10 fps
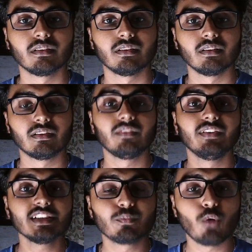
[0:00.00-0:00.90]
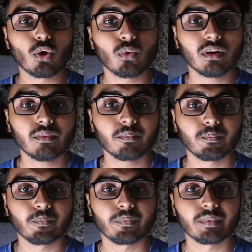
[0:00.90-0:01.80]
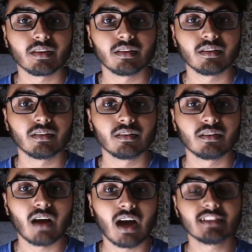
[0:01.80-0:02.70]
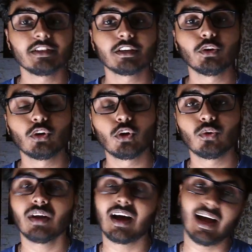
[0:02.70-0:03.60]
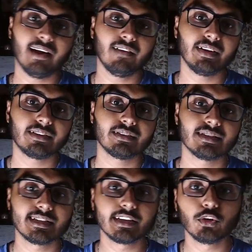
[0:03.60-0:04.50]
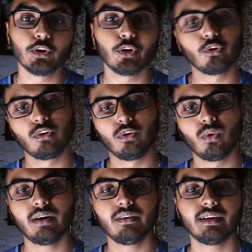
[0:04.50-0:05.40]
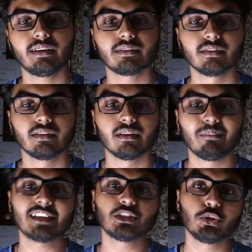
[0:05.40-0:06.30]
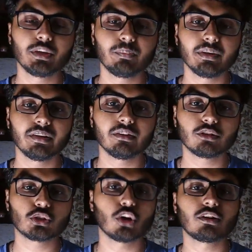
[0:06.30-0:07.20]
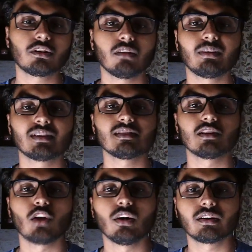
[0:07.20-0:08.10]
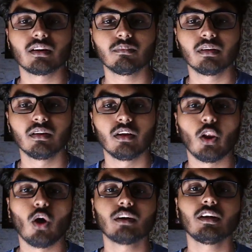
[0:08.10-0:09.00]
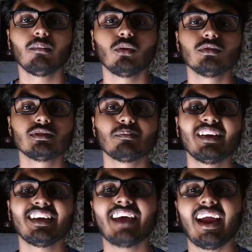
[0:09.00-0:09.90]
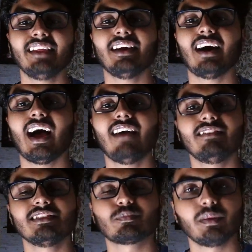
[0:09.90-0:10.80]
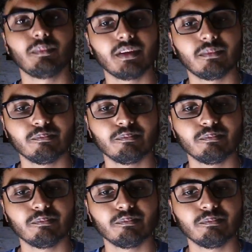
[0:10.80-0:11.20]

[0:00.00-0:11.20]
The risk borrower, unsecured loan higher rate, secured loan lower rate, maturity period short term versus long term. Long term loans may carry the higher risk premium.